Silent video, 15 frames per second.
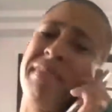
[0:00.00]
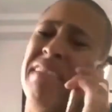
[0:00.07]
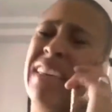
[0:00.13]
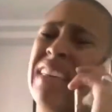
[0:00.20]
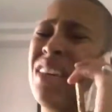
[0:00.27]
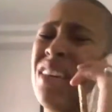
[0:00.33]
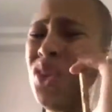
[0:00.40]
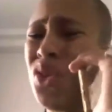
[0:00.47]

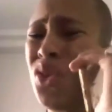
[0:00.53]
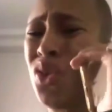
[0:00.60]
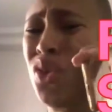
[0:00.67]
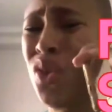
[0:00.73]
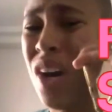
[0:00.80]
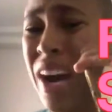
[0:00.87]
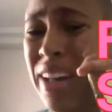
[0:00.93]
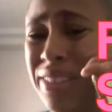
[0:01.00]

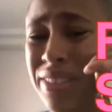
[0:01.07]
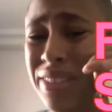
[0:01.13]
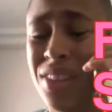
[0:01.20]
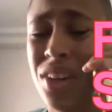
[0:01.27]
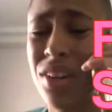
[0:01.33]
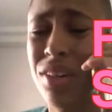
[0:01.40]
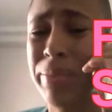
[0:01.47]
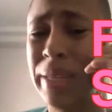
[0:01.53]
Ew, I don't
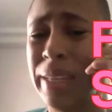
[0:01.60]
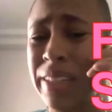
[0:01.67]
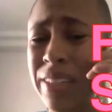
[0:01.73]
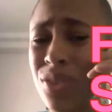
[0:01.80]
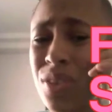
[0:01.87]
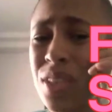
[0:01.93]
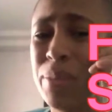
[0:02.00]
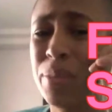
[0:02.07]
know,
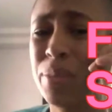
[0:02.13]
man. You keep